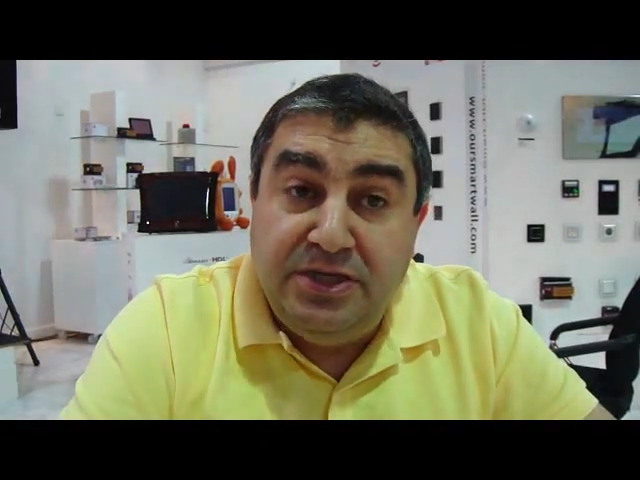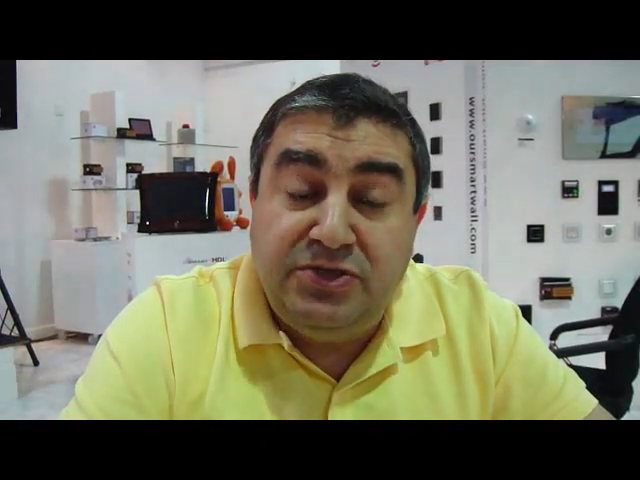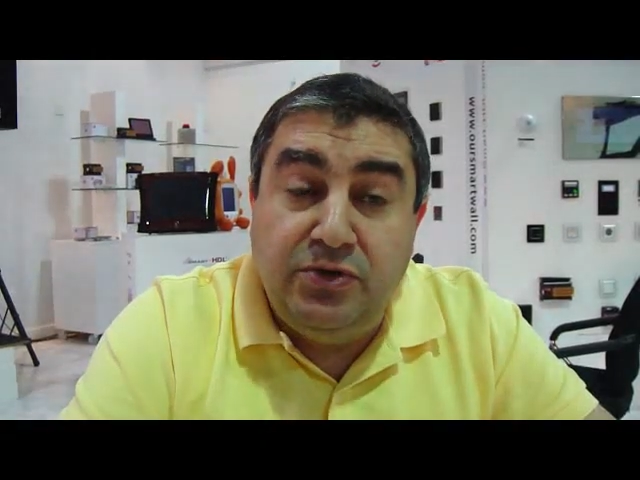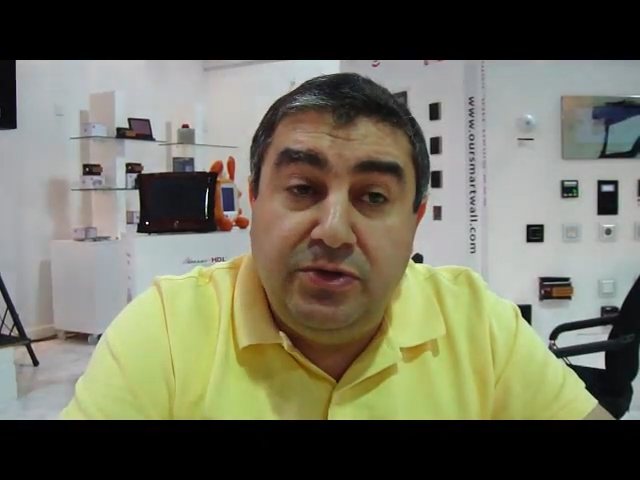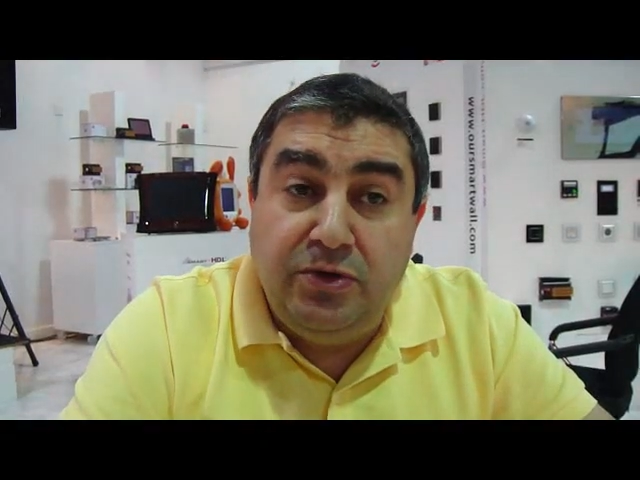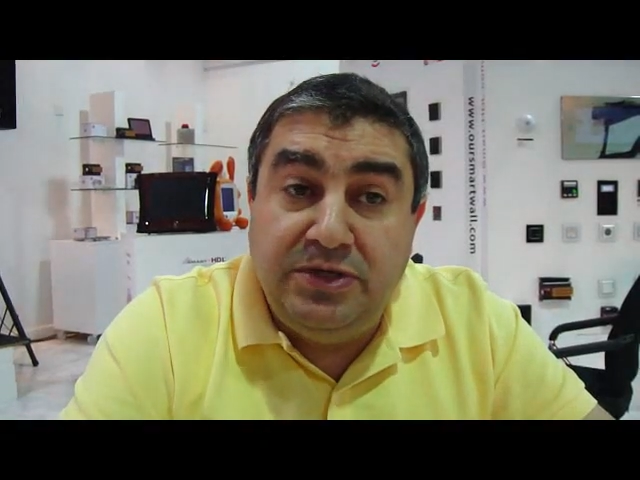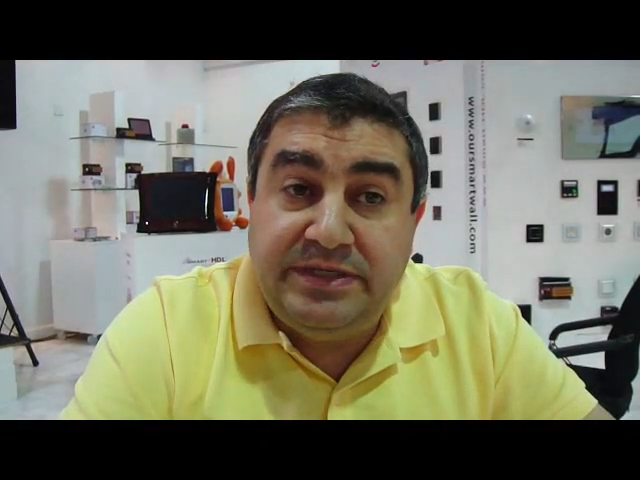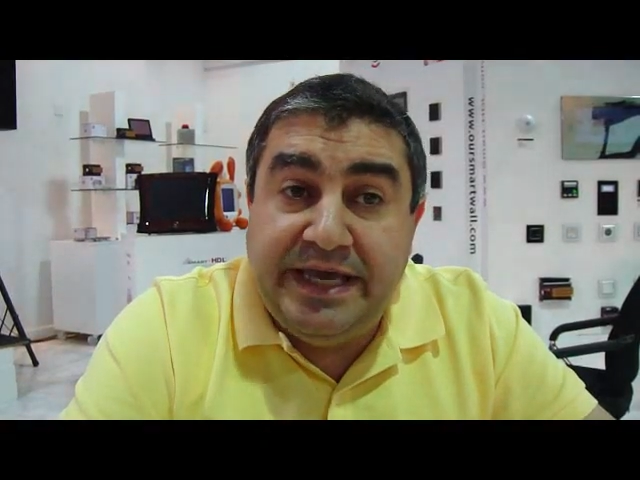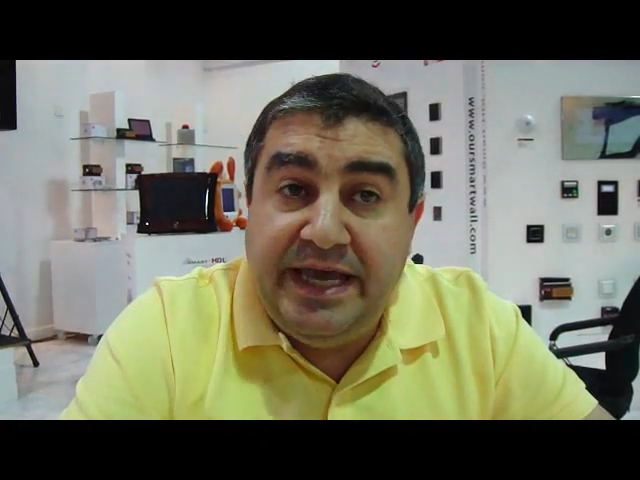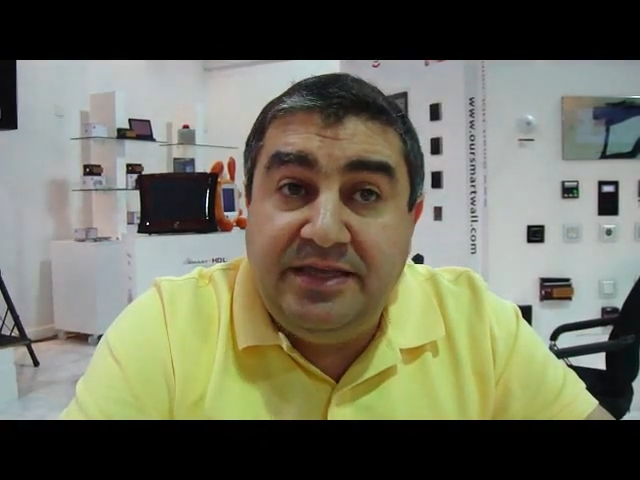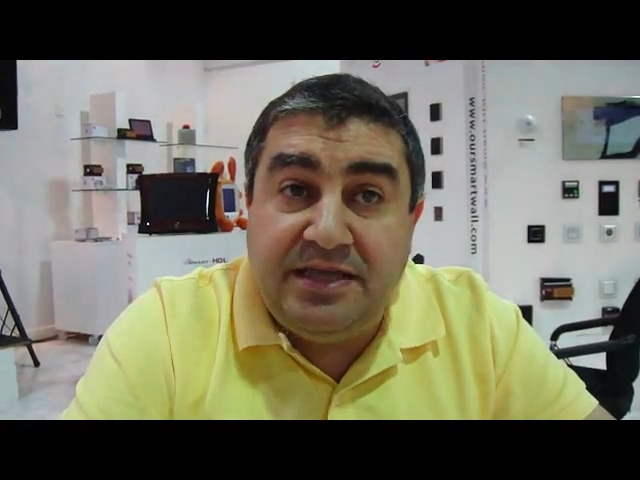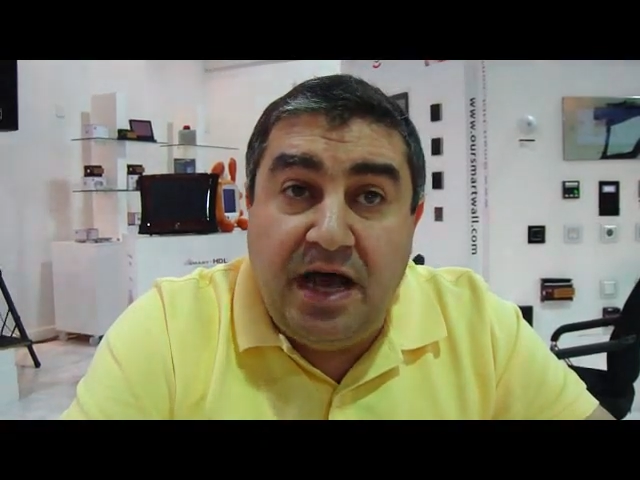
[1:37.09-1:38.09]
So those
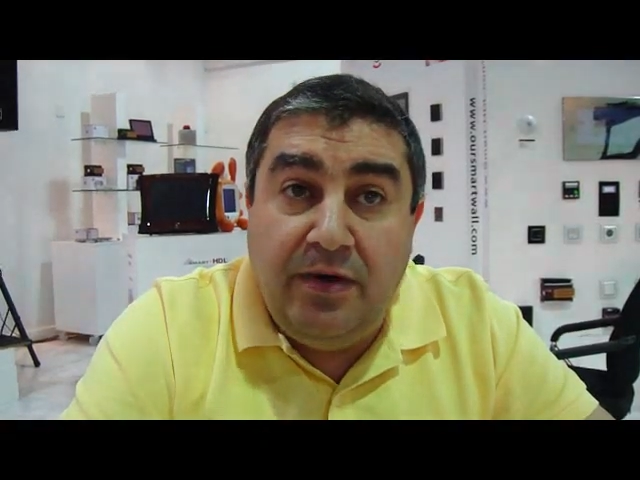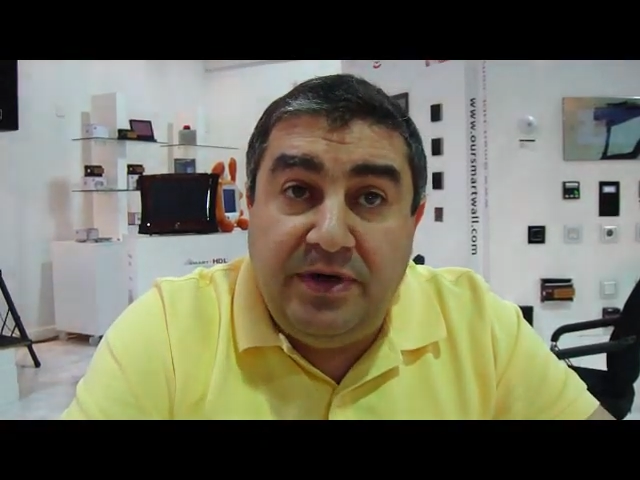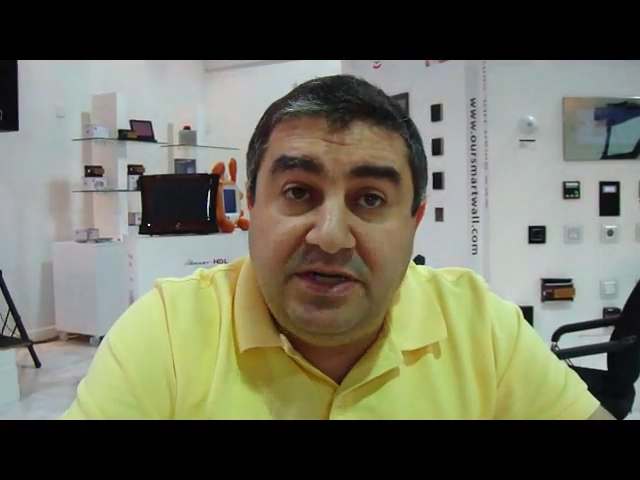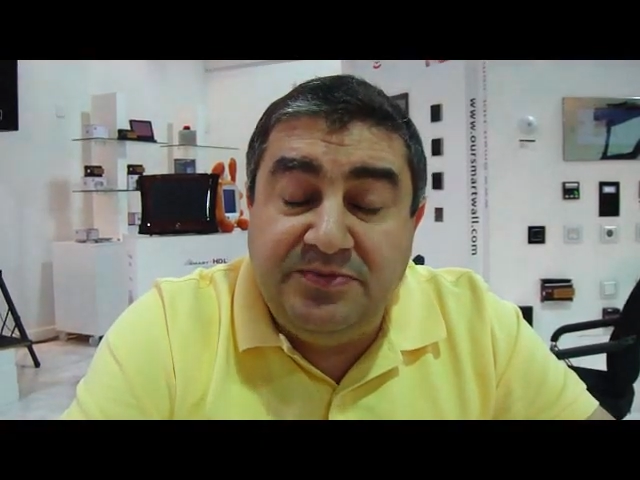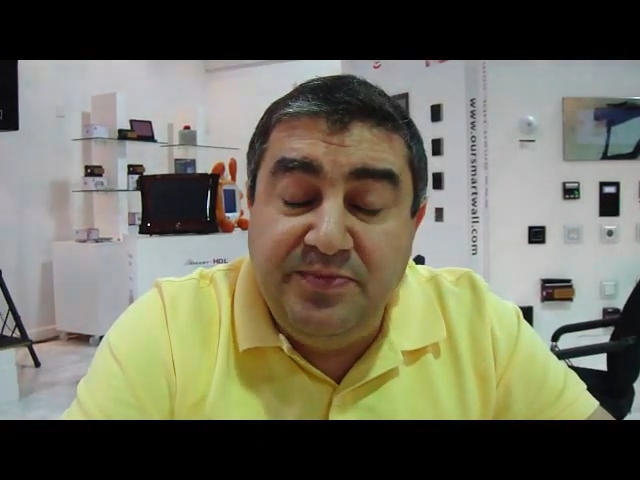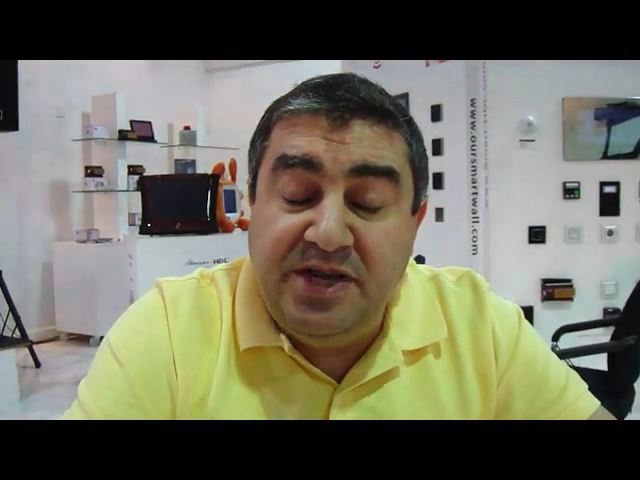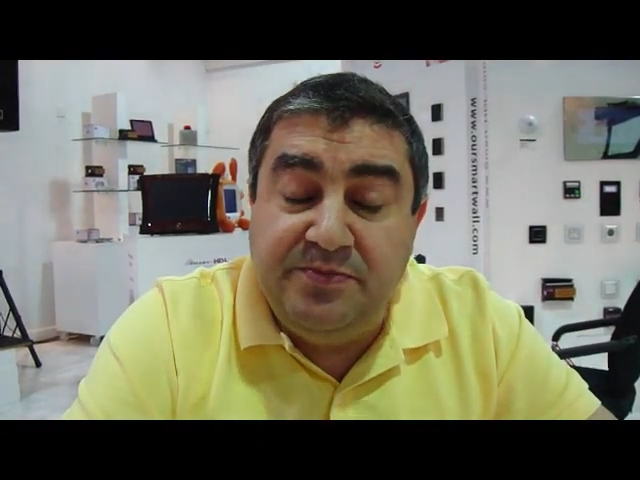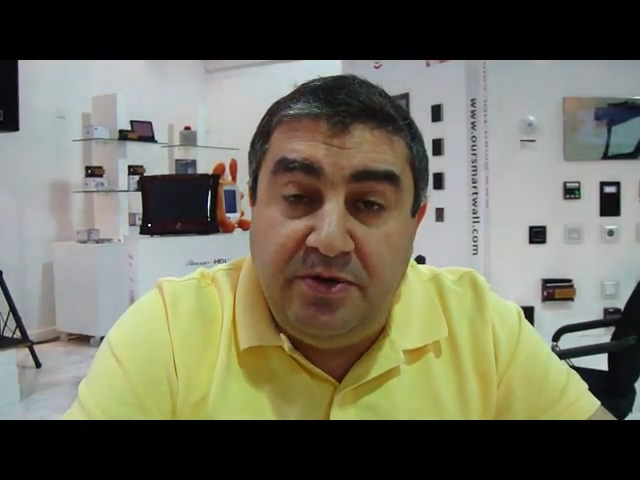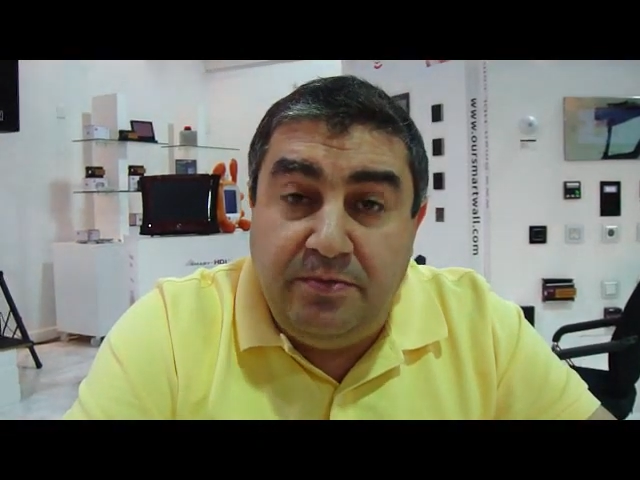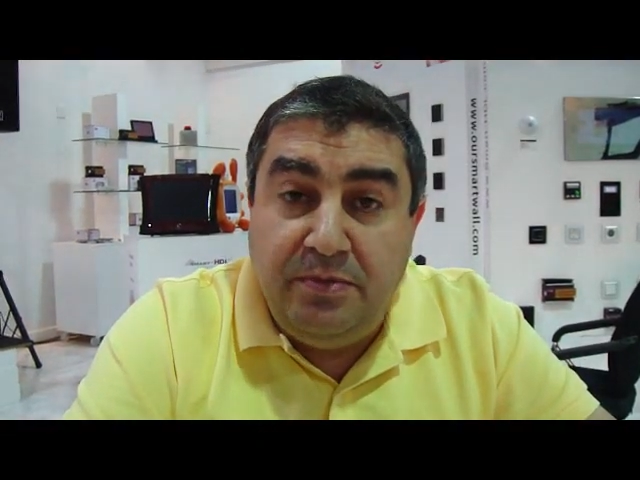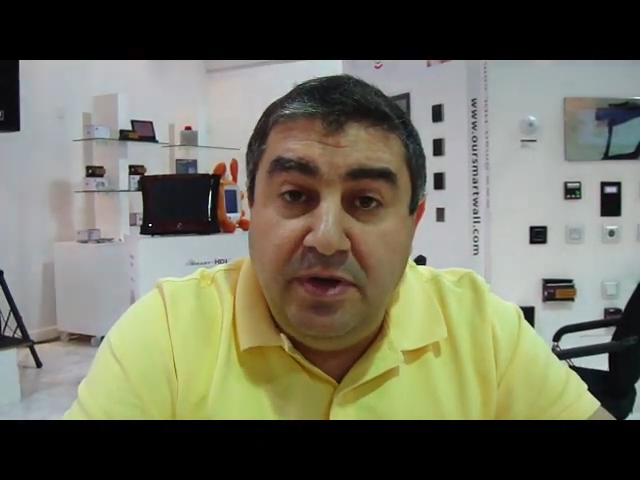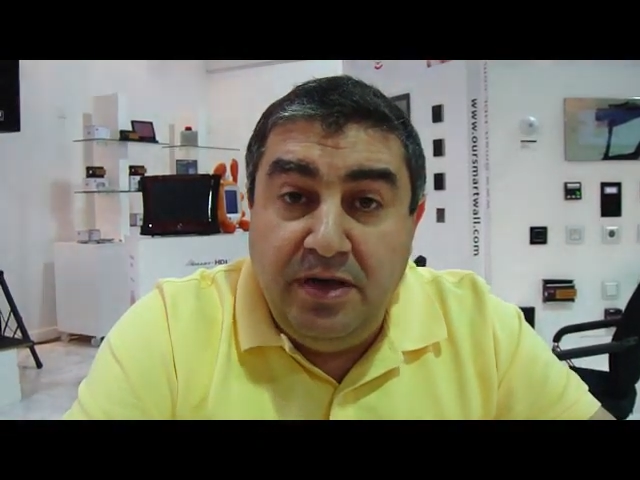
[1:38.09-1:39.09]
eight hours
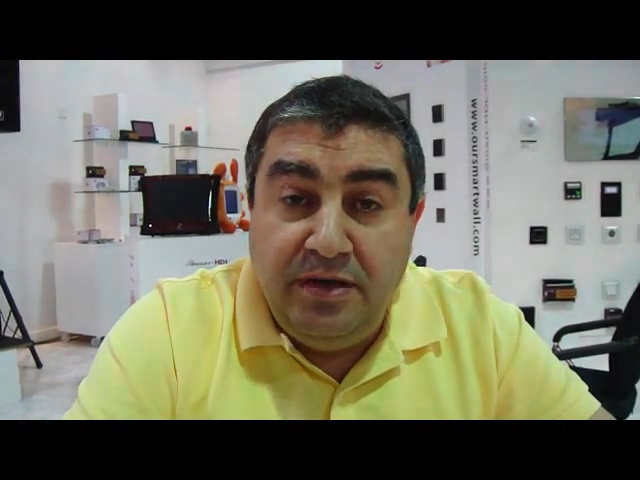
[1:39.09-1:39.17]
minimum